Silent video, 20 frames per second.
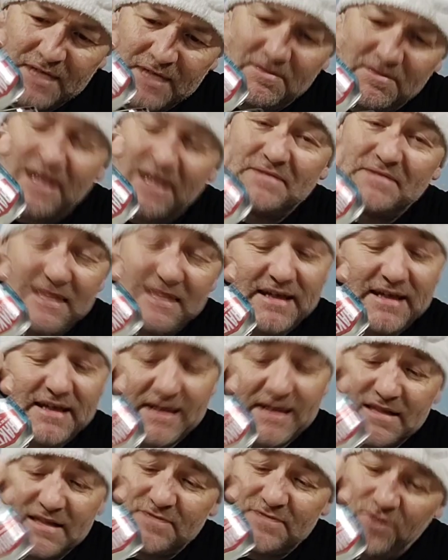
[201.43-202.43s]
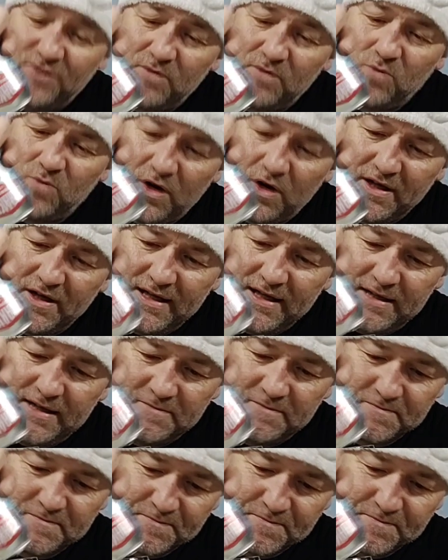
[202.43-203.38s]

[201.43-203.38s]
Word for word: but I think it's from Wallonie.